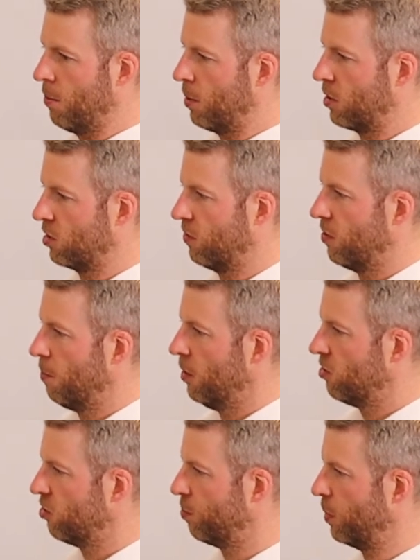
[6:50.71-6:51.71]
because if the
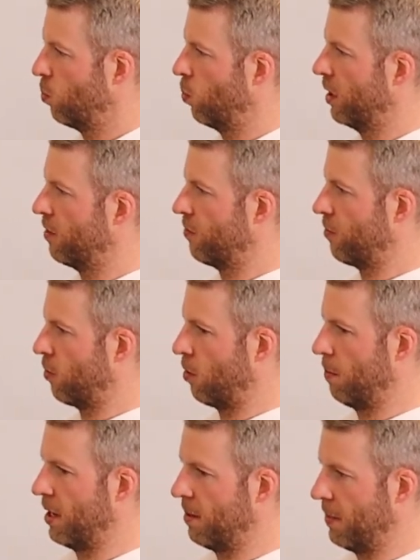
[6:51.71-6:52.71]
muscle's been weak
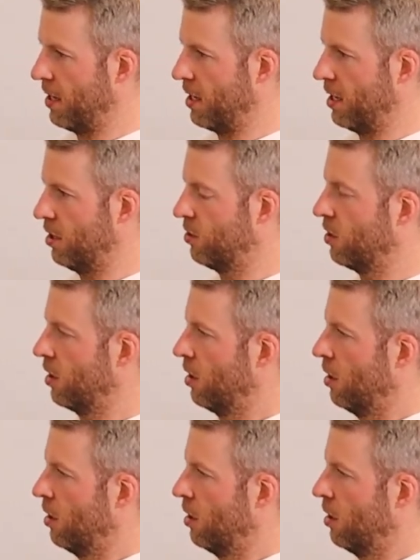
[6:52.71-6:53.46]
for many, many years,